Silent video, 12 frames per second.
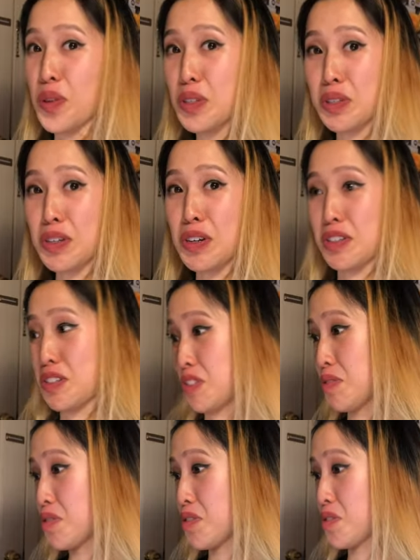this card in
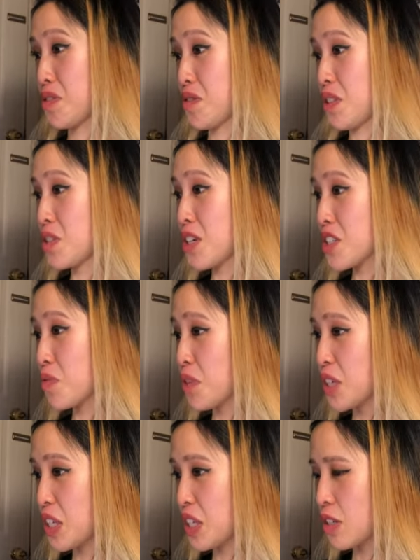general, so that's actually
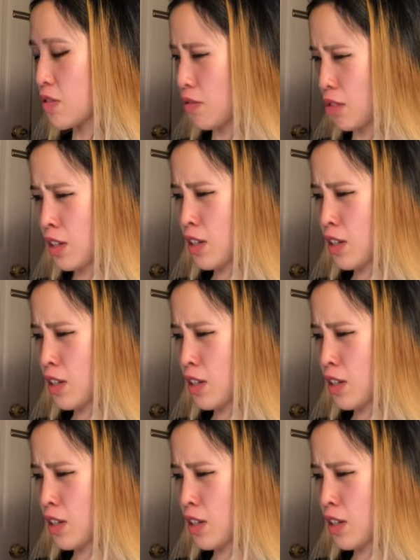really cute.